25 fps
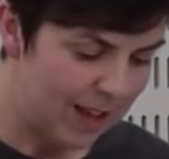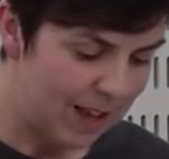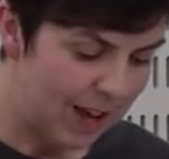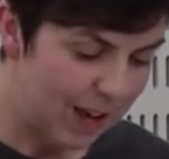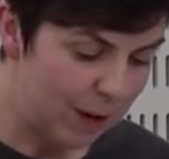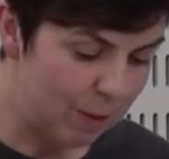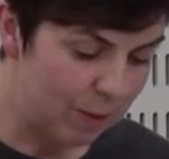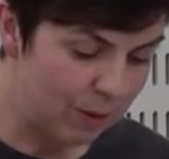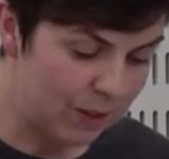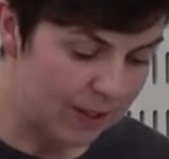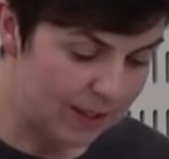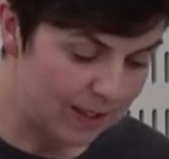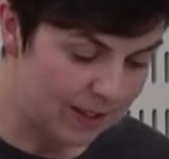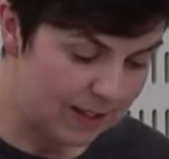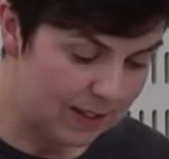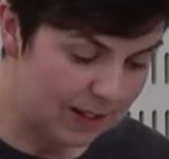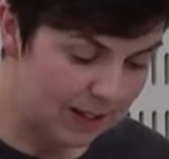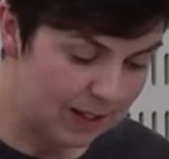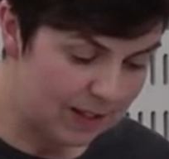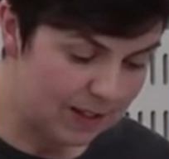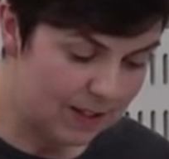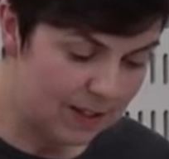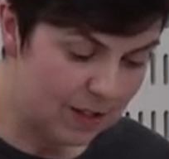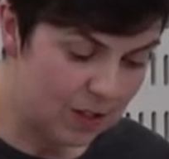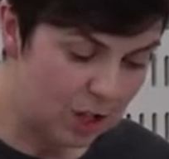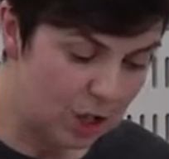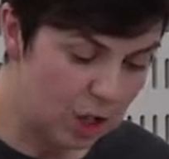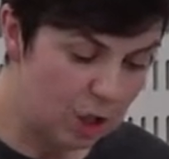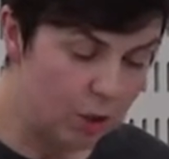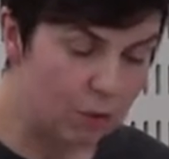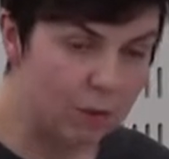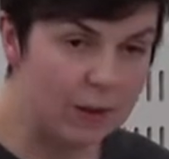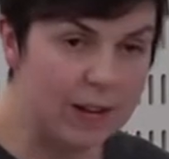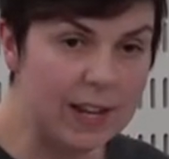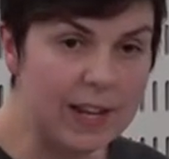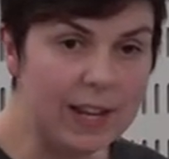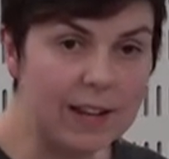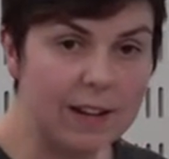I will discuss
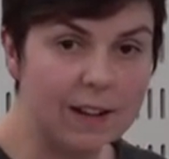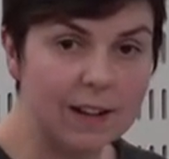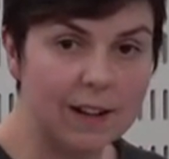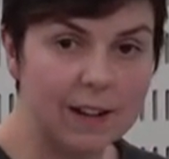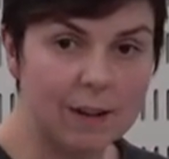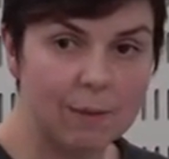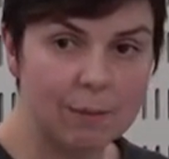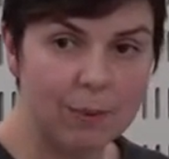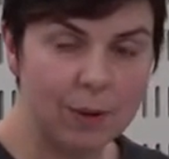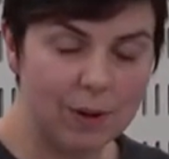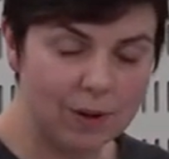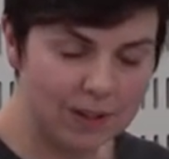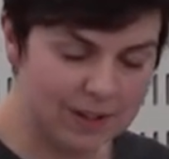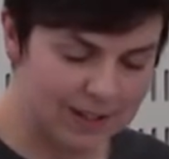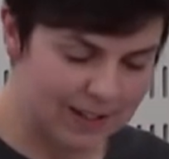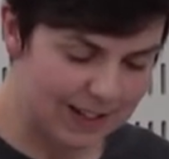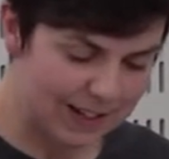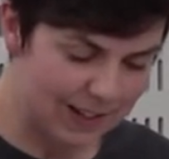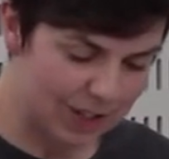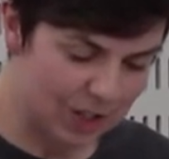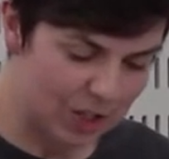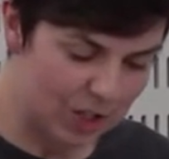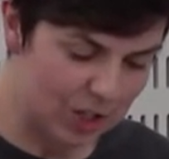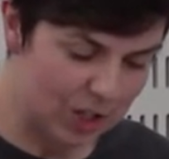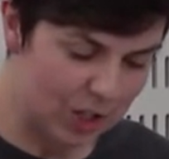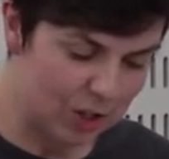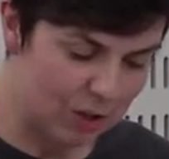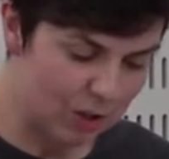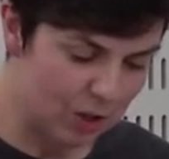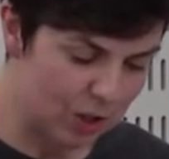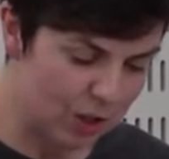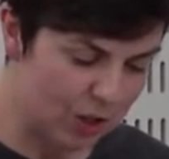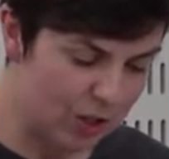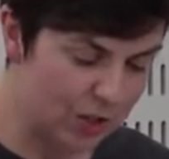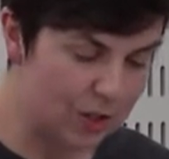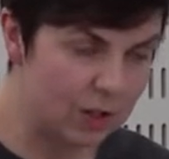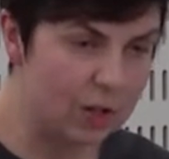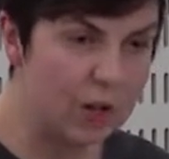new legal and policy
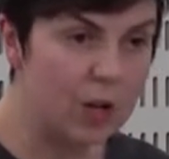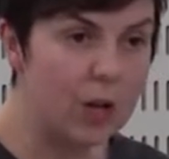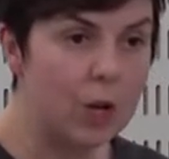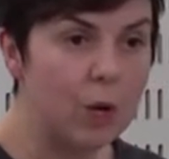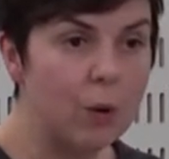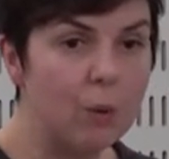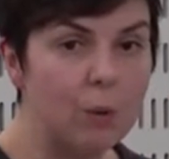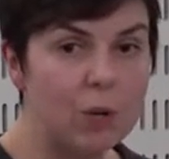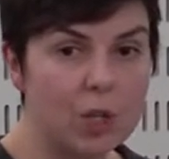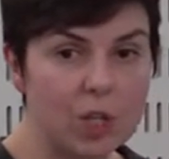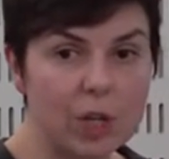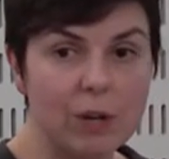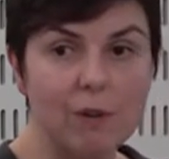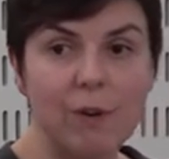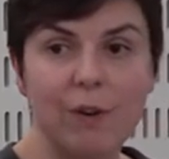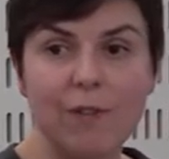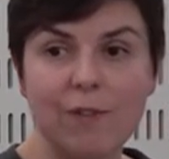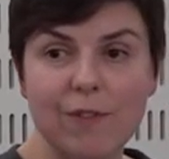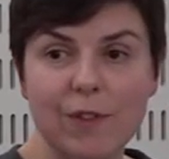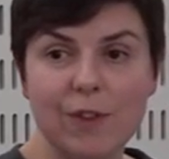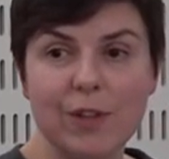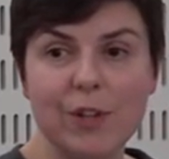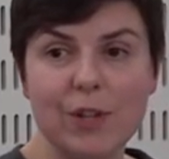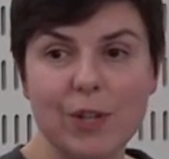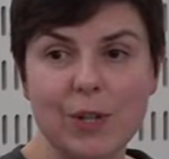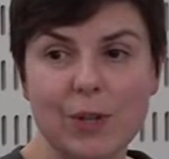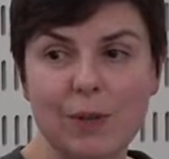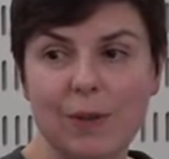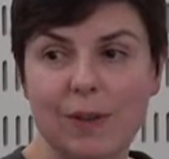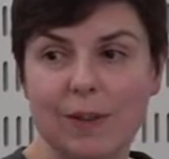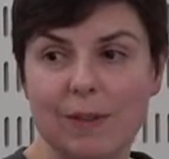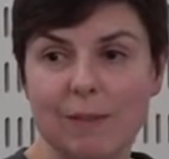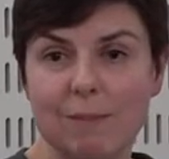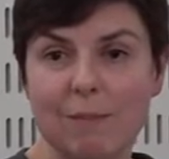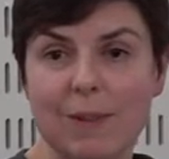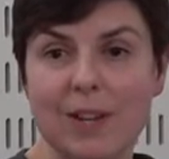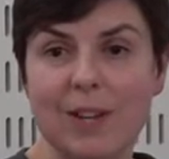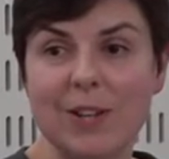institutions, which I refer to
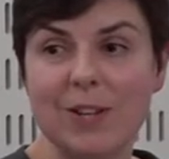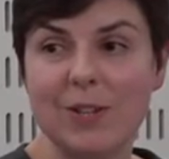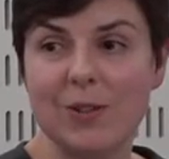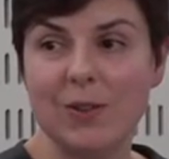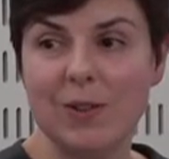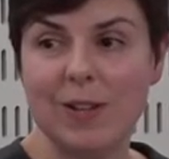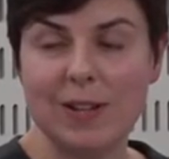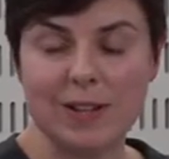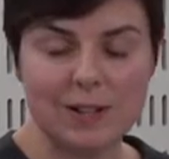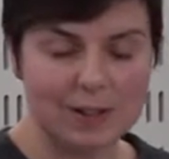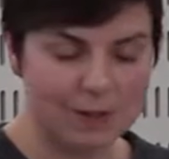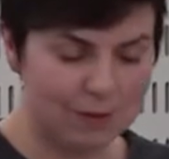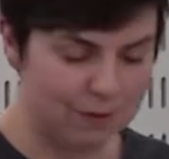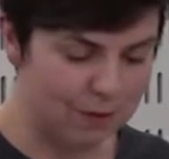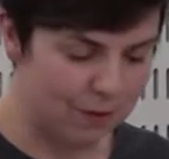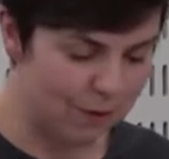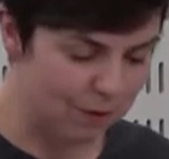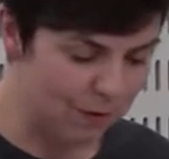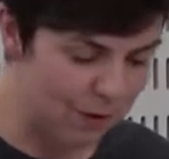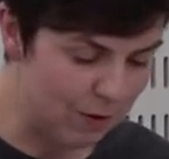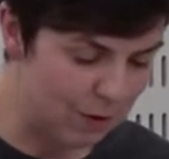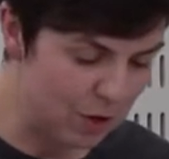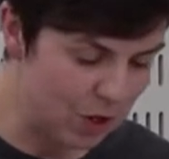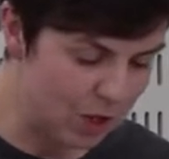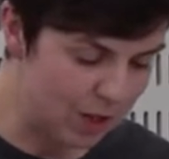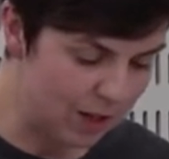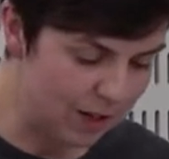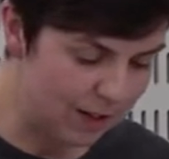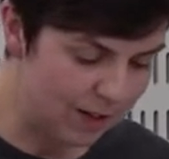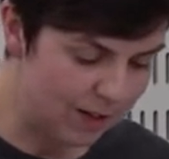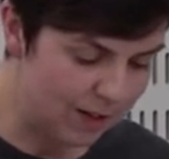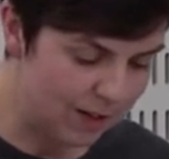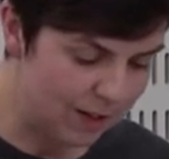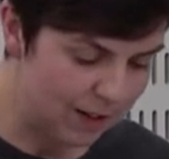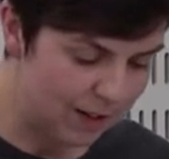as ministries of the future,